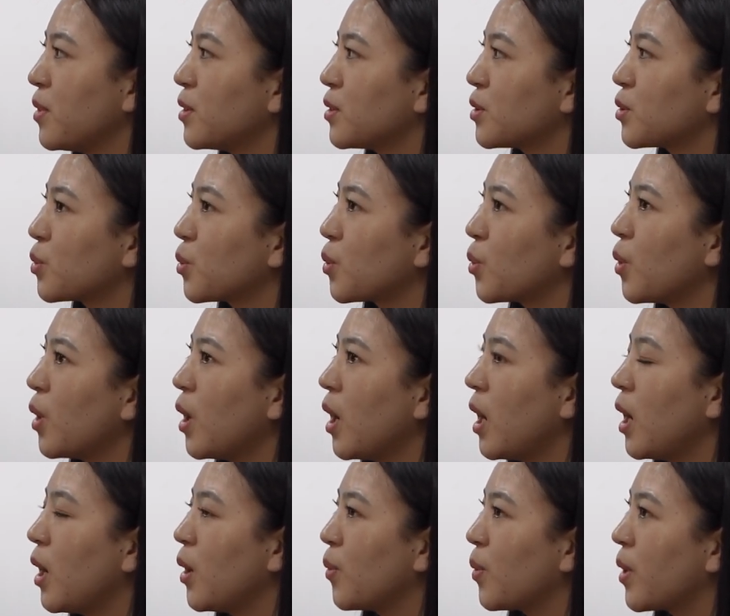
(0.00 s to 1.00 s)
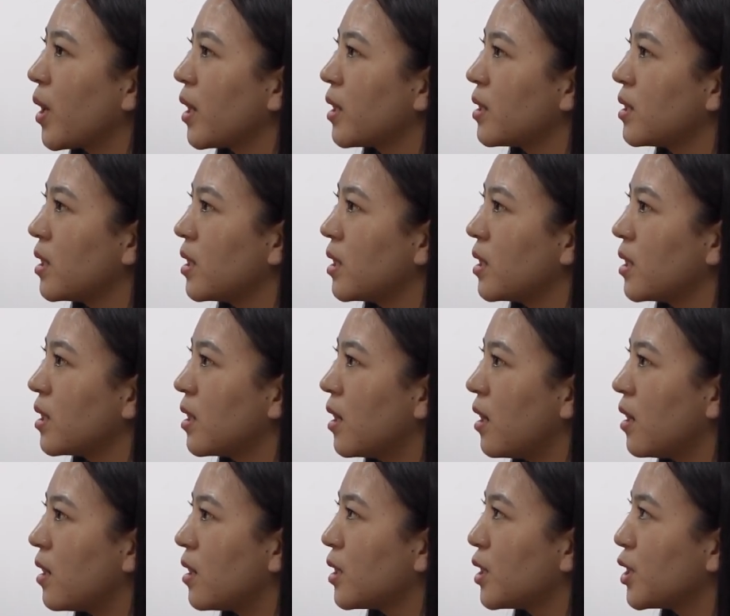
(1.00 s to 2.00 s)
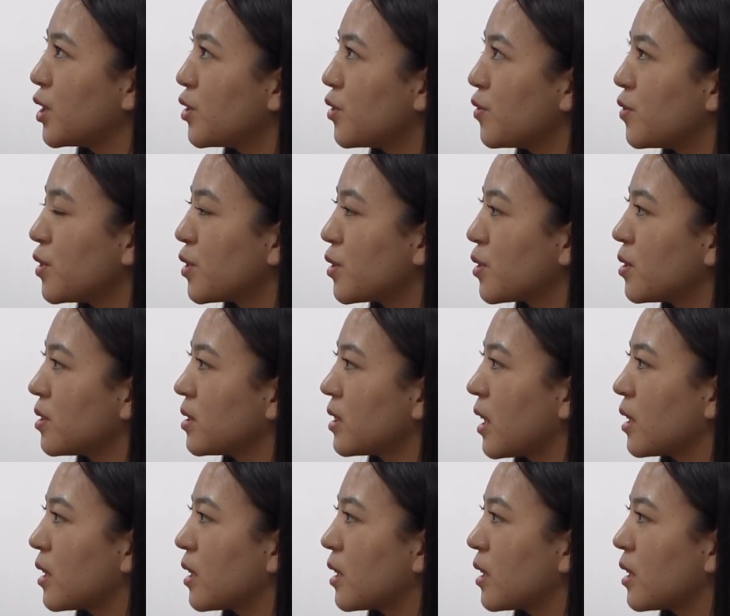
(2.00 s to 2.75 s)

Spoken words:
So where the individuals